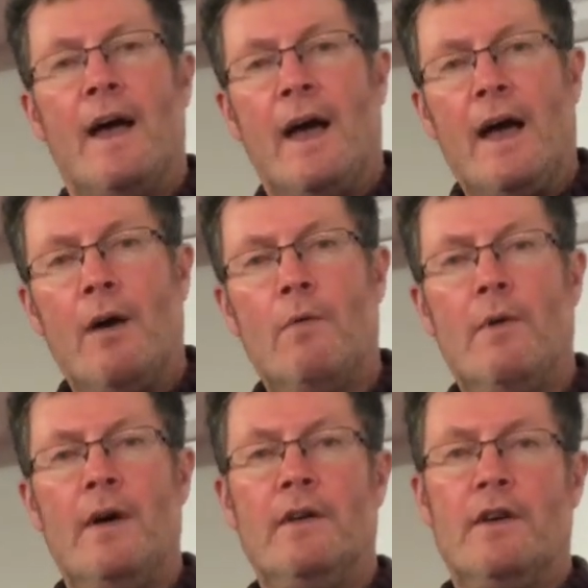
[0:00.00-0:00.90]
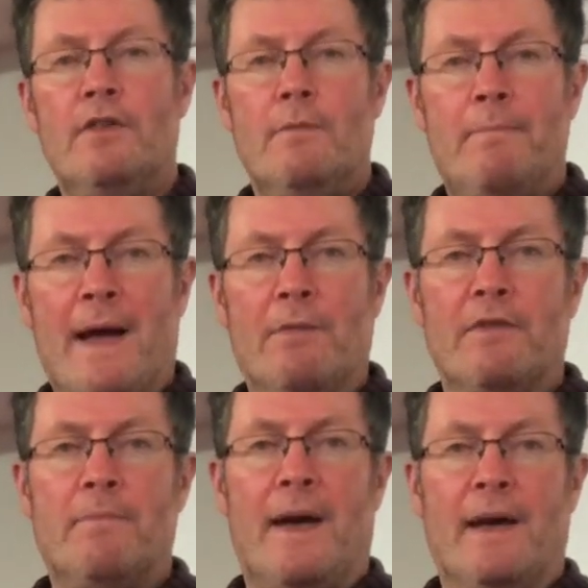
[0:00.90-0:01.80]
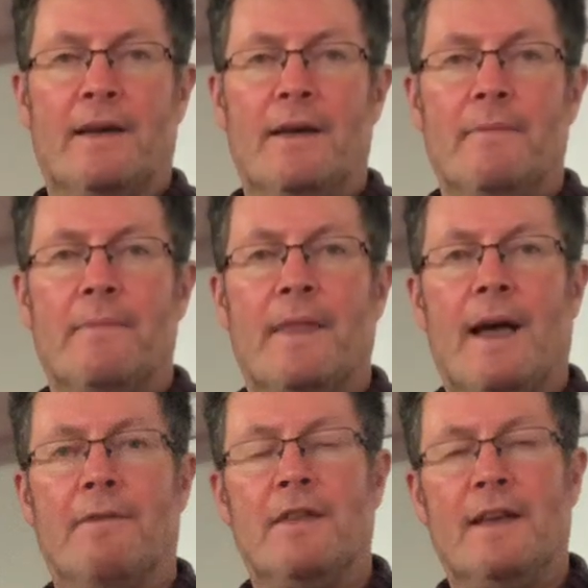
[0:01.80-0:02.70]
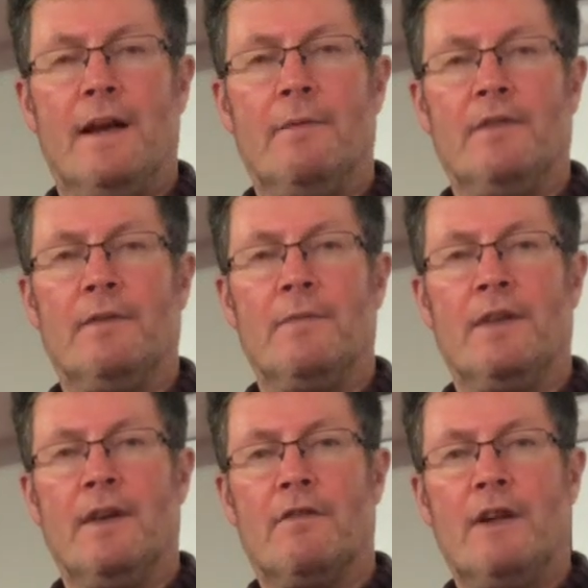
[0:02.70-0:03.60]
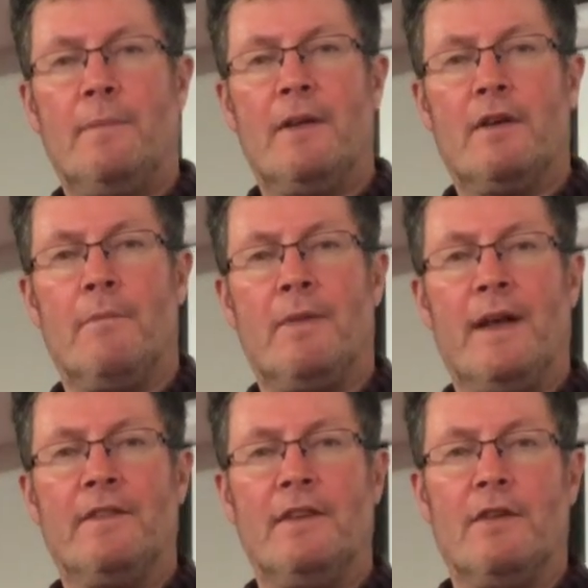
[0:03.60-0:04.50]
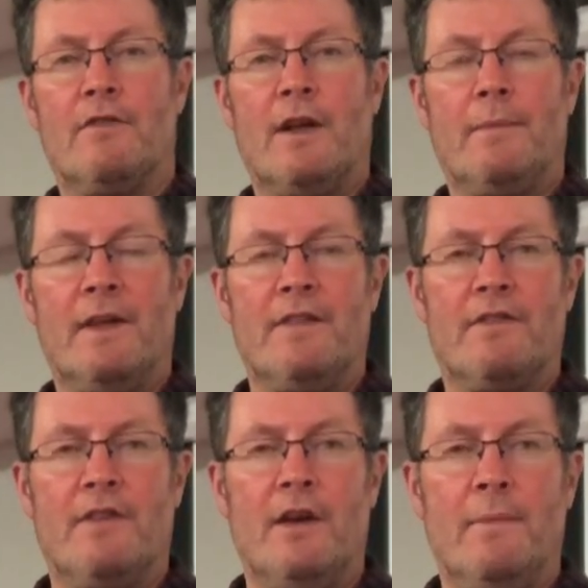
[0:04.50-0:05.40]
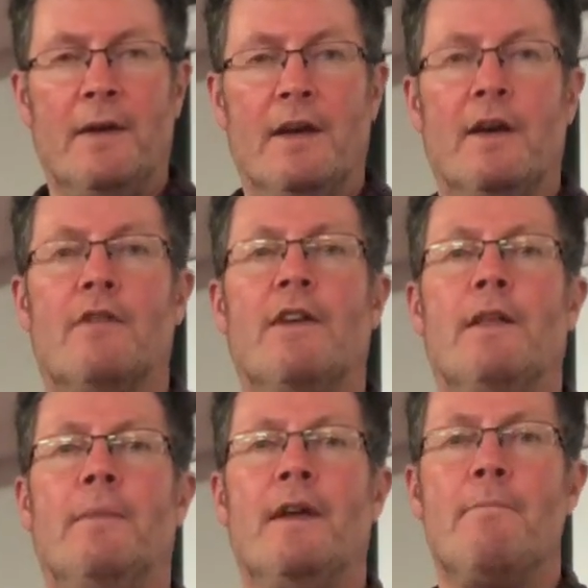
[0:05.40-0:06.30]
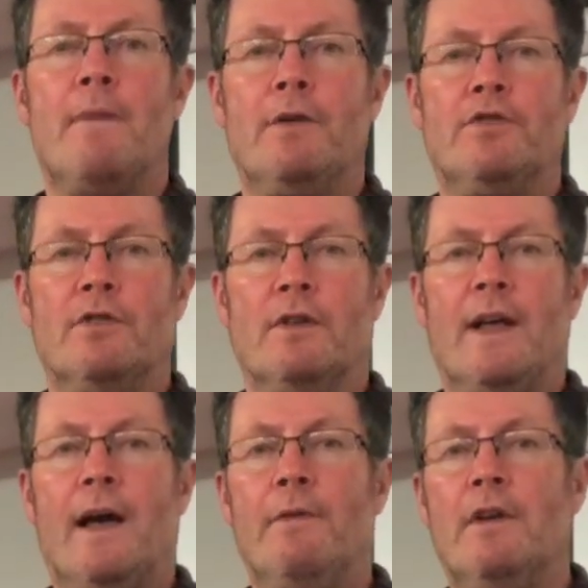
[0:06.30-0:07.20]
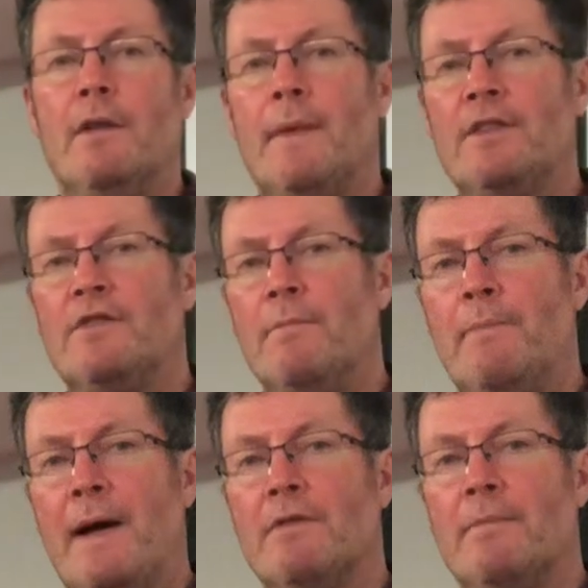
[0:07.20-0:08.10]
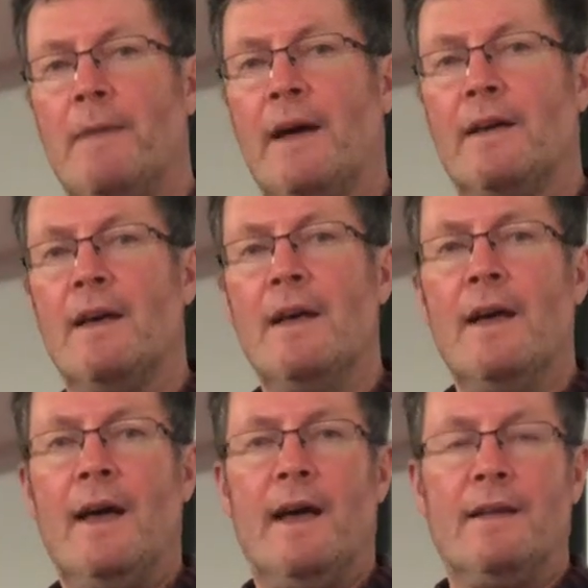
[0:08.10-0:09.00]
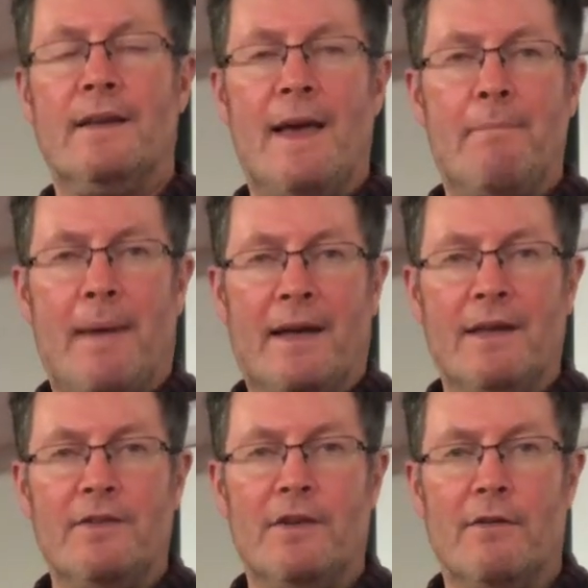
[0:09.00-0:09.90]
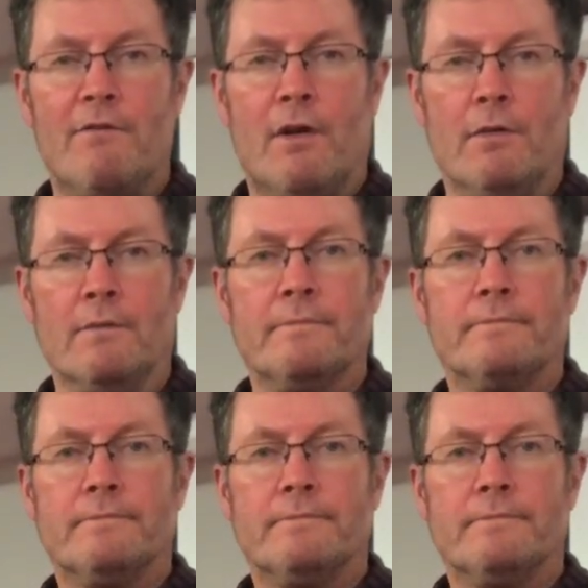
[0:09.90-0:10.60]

How can you bounce back after dealing with something incredibly complex, incredibly disturbing, incredibly emotional? How are you going to manage to bounce back and get back into your role?